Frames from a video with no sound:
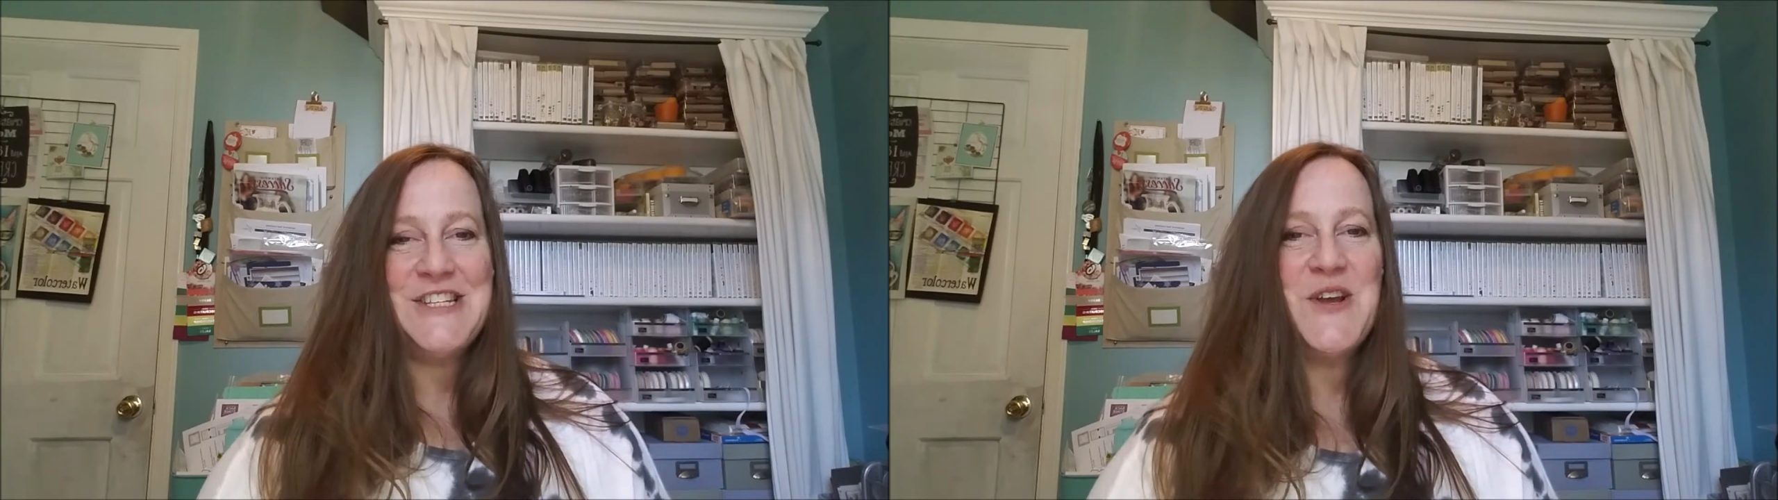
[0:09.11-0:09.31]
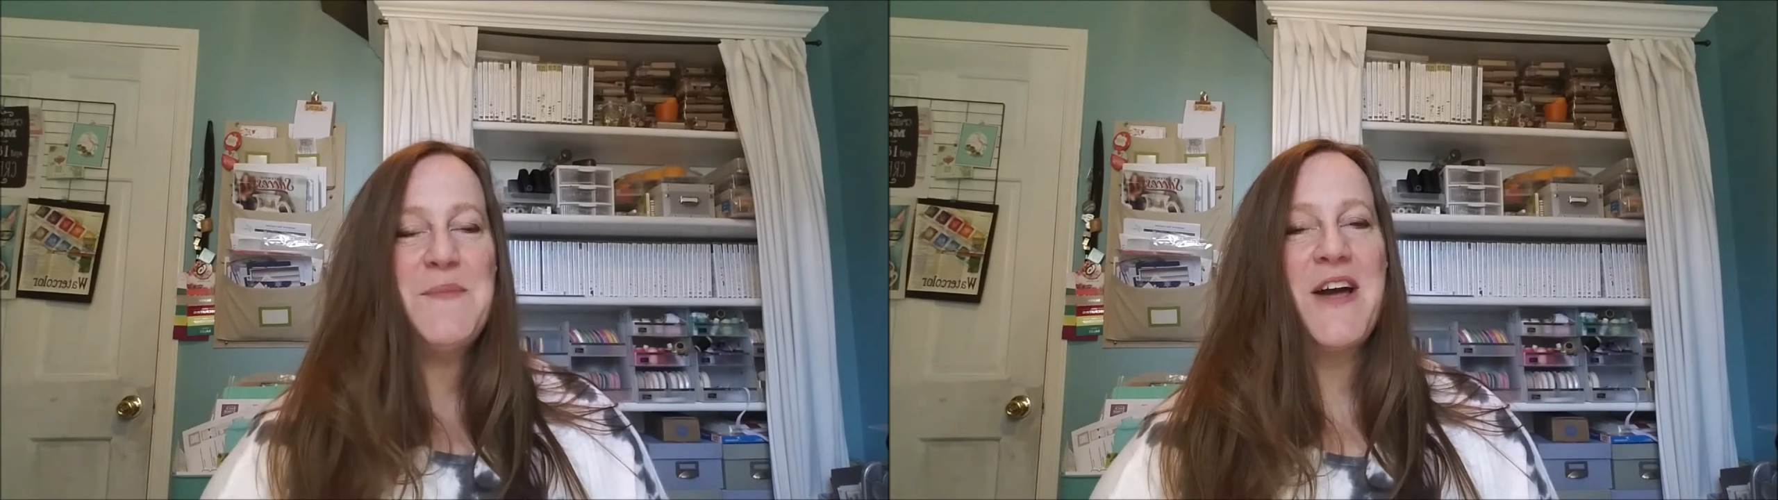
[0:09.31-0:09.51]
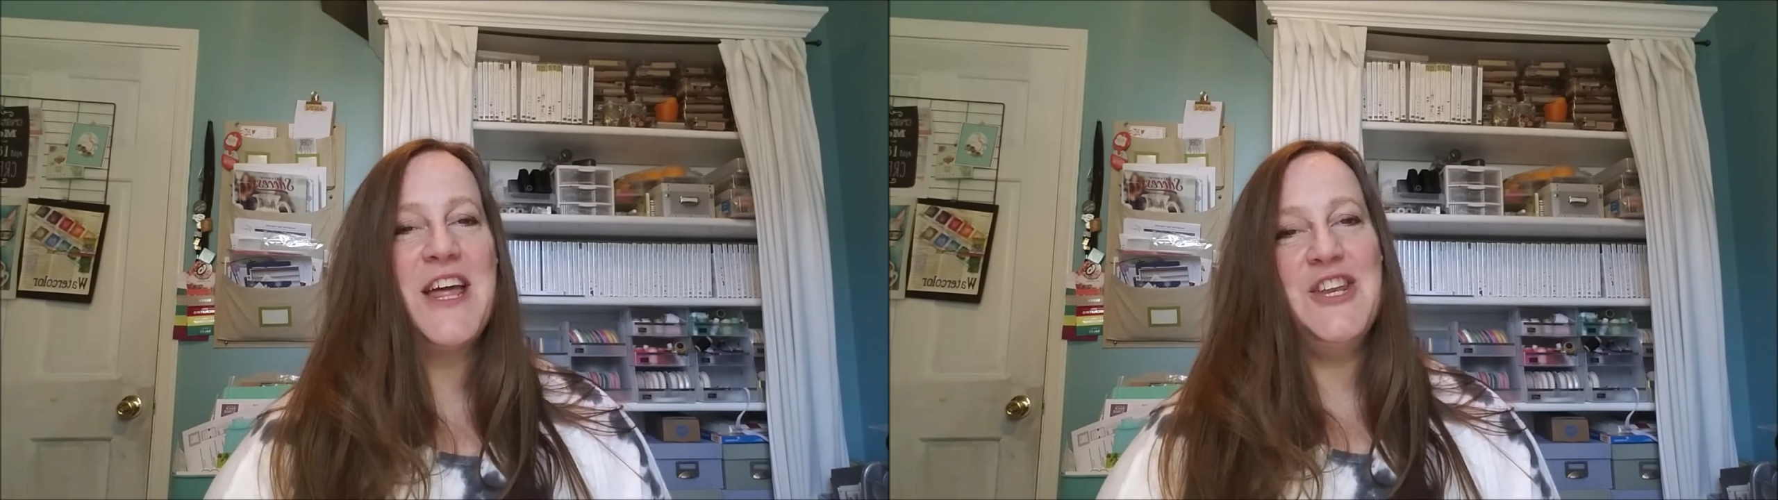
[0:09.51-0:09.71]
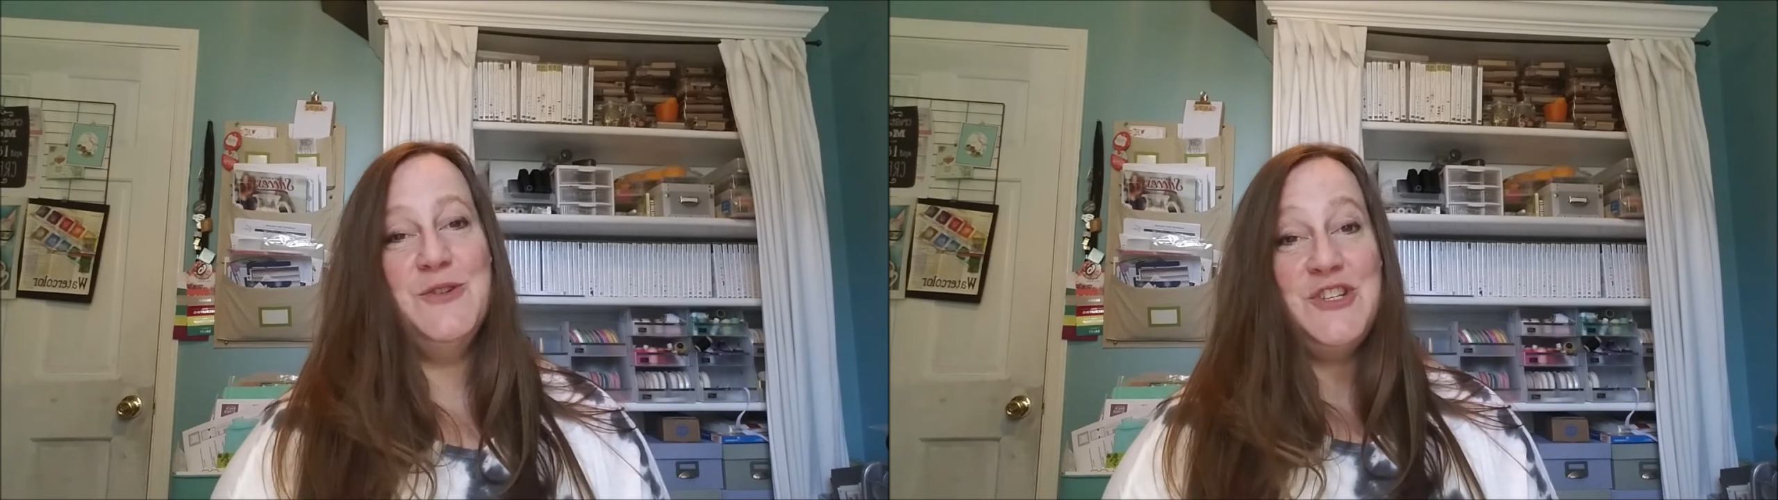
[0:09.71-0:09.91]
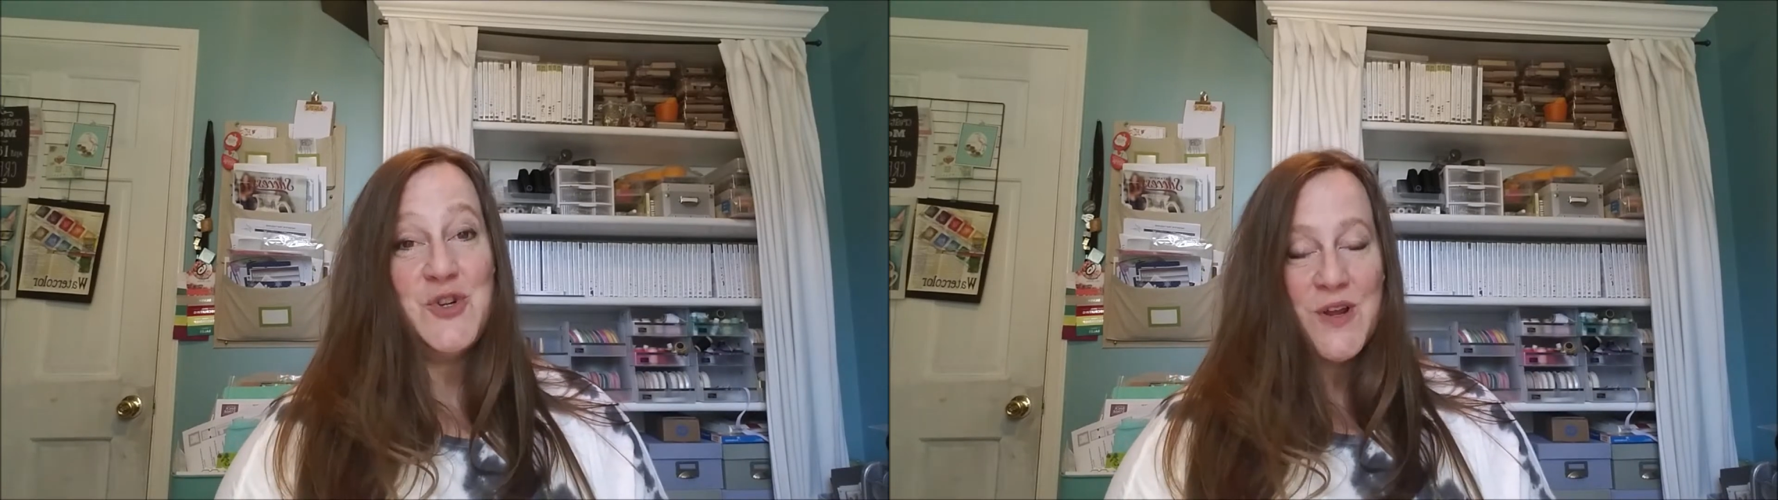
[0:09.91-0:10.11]
to you about a
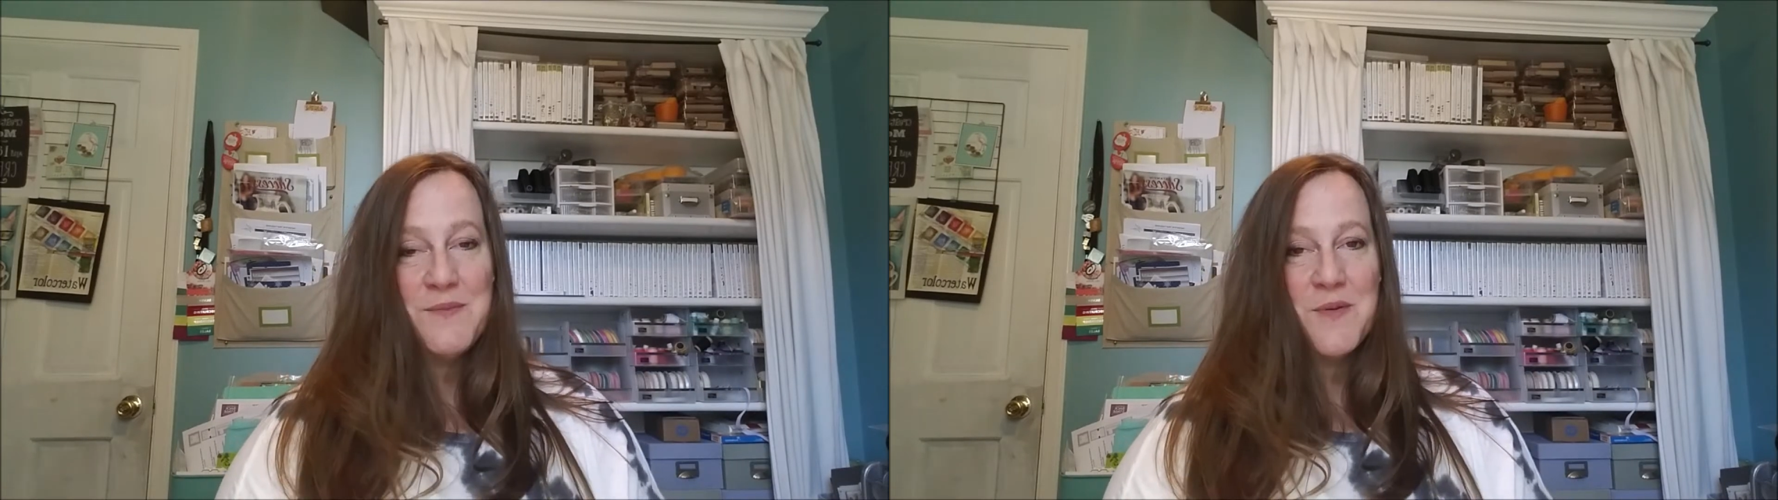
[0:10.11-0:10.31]
new join